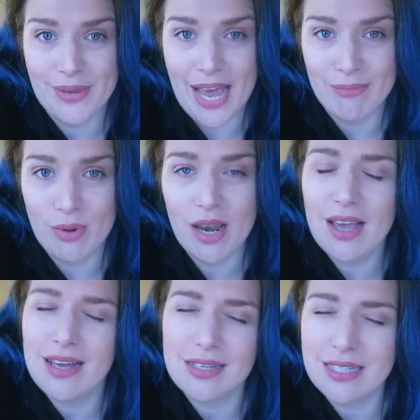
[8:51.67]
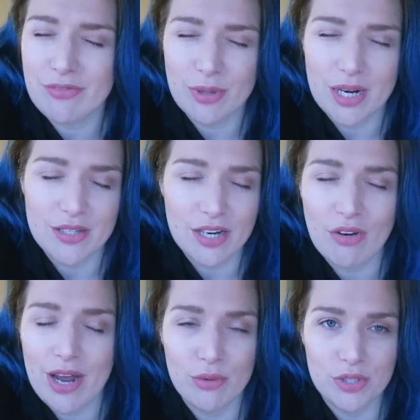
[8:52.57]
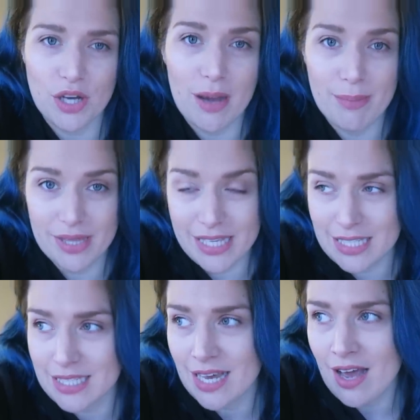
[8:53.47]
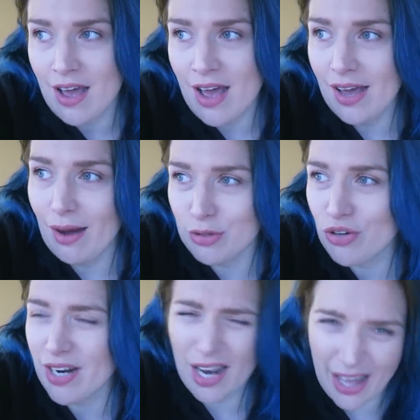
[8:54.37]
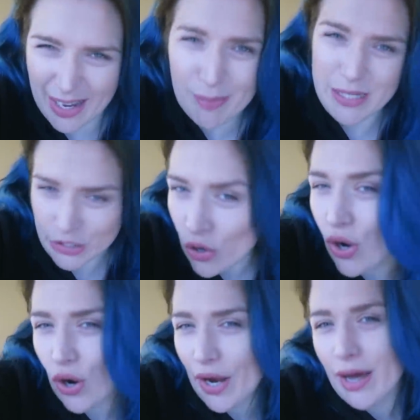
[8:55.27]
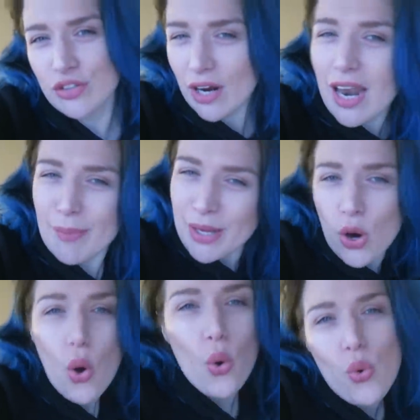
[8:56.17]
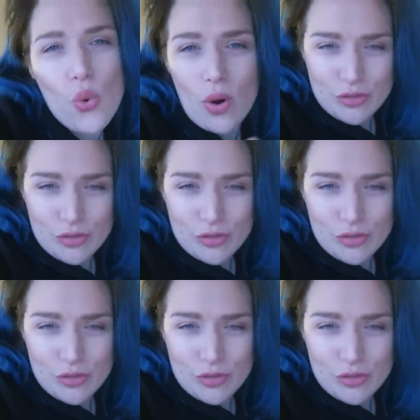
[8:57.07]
Yeah, well, as everyone knows, I cry all the time, but this, I was trying to like be strong and I was trying to like be cool.